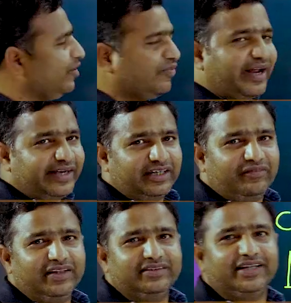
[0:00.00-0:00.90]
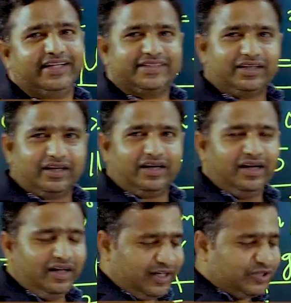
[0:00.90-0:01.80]
of light, everything,
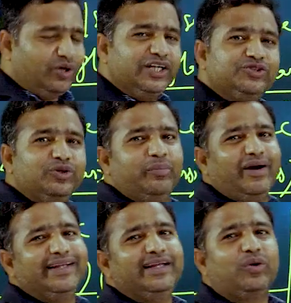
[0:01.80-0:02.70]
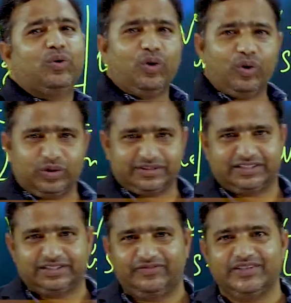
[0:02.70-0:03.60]
etc., so you should buy a
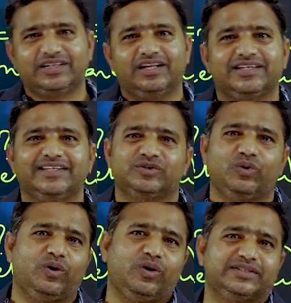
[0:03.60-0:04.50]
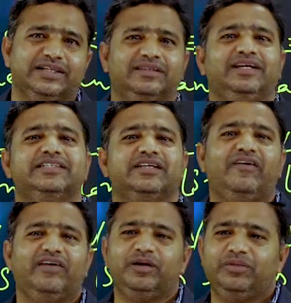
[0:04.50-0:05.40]
course, physical science course, that is
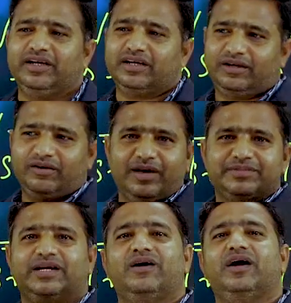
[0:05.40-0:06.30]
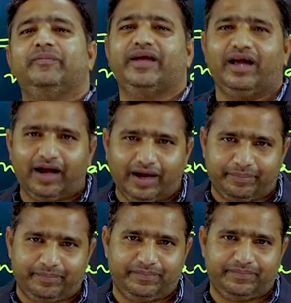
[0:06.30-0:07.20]
available in Raghuram's Academy
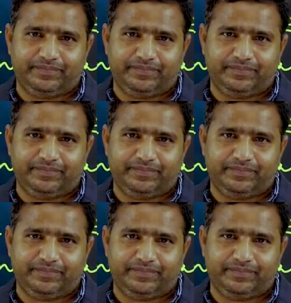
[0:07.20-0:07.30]
app.